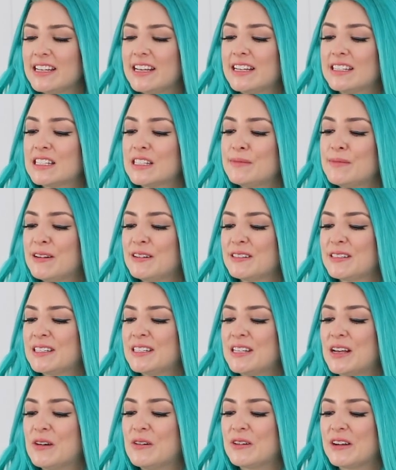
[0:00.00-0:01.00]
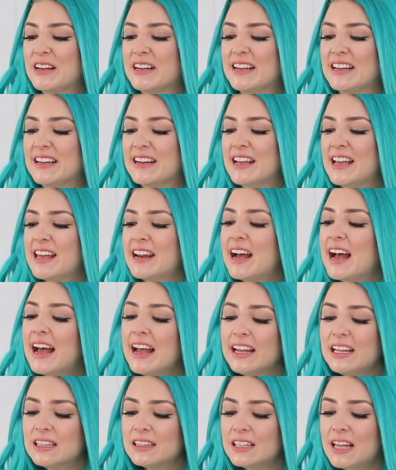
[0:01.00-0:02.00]
It smells so good, and
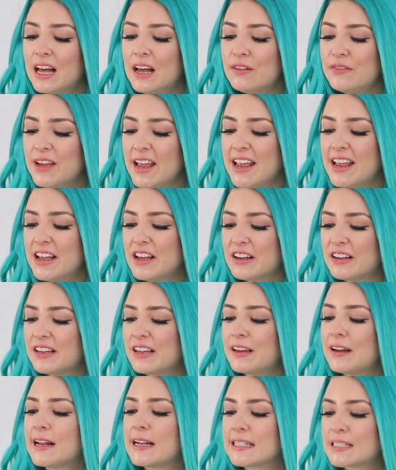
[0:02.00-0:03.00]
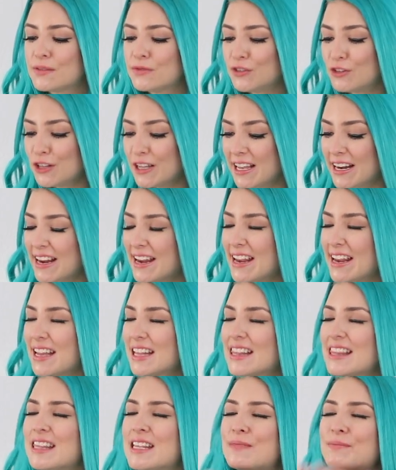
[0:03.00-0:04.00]
I love a good exfoliating
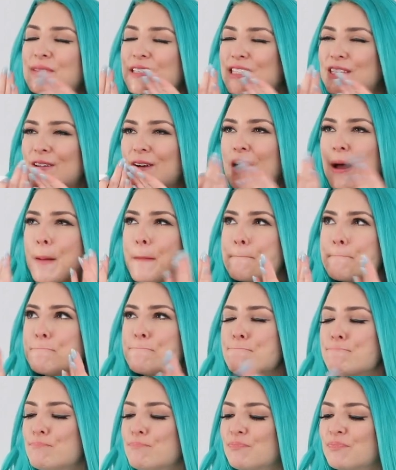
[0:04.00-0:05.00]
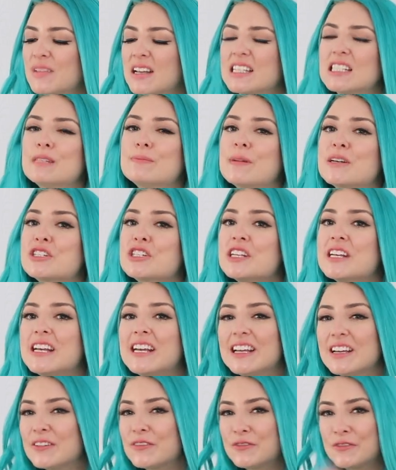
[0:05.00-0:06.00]
lip scrub,
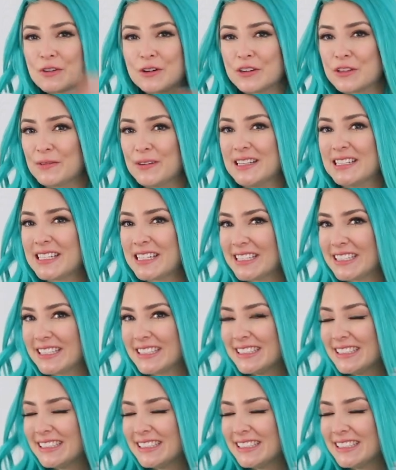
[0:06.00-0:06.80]
especially for the winter.